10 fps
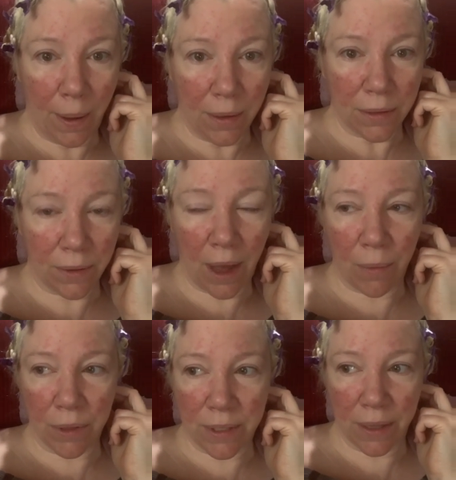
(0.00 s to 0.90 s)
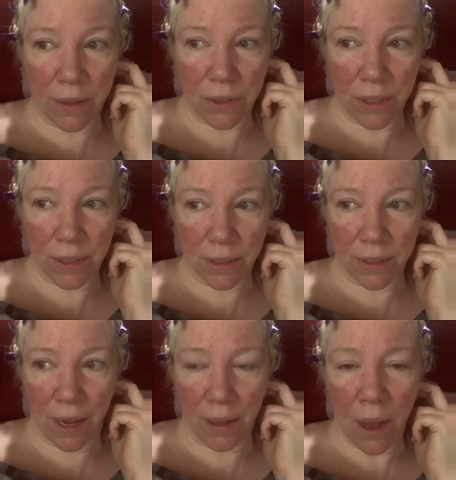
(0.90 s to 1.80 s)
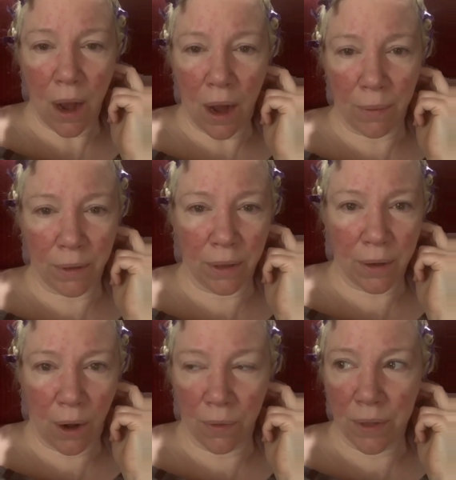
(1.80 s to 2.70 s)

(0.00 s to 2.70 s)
So that would say that she's insane. I'm gonna go.